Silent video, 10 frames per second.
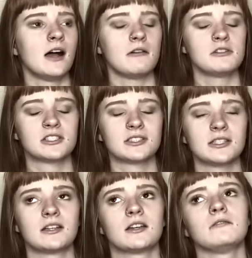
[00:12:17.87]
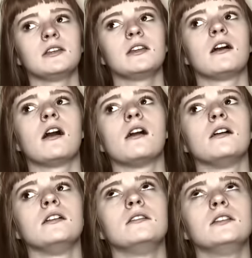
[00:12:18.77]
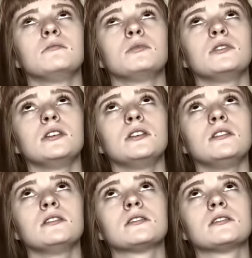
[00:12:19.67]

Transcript: I was just like, can we not? Like, please